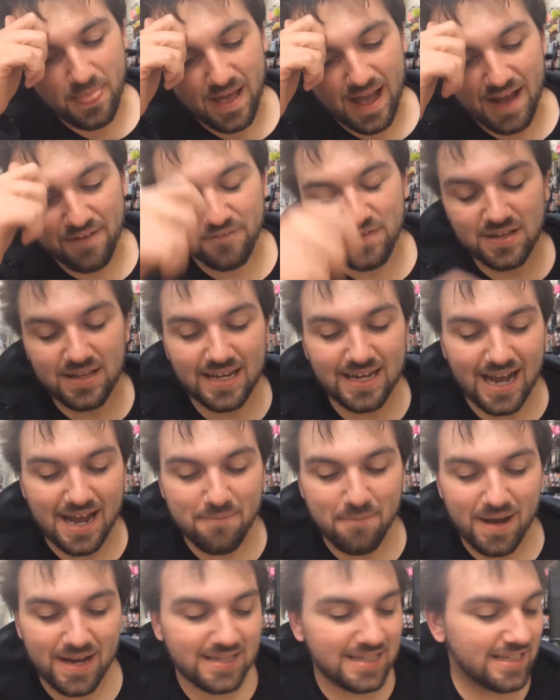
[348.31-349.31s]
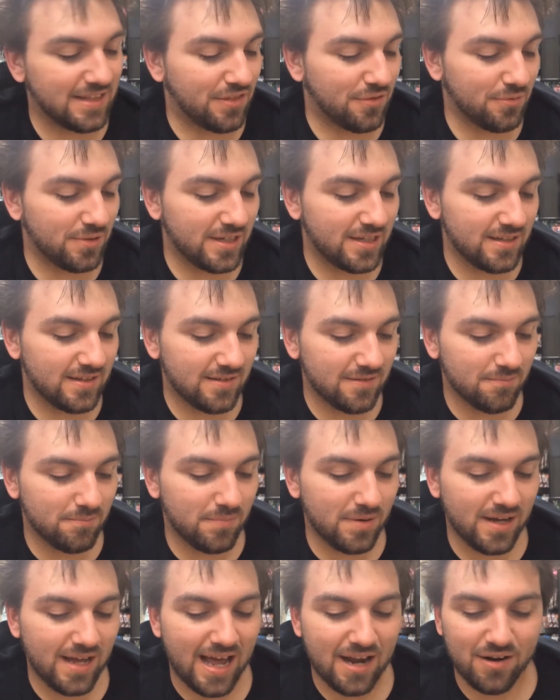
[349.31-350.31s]
I feel like I might need 3,
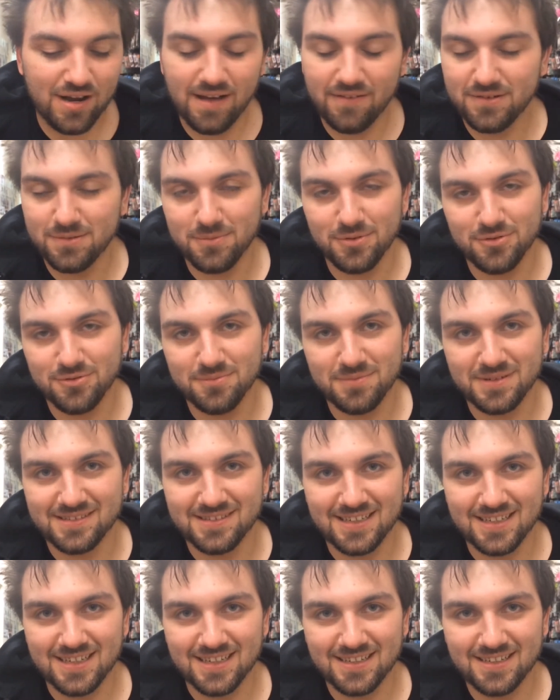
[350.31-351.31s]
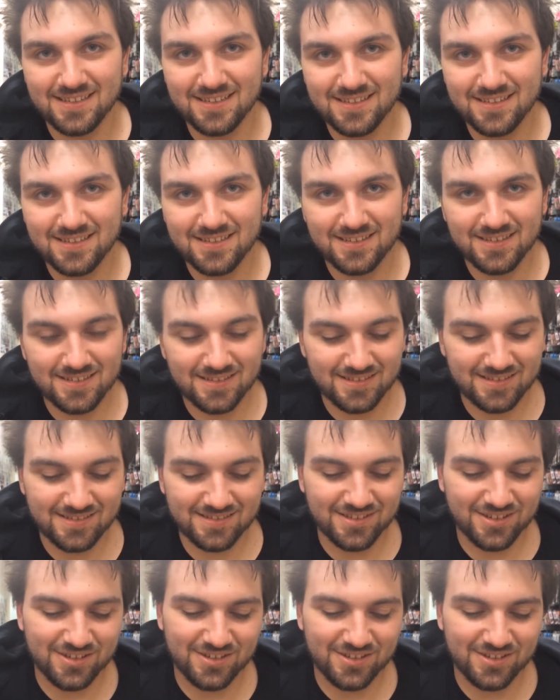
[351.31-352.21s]
but I don't have any more room in my side deck. So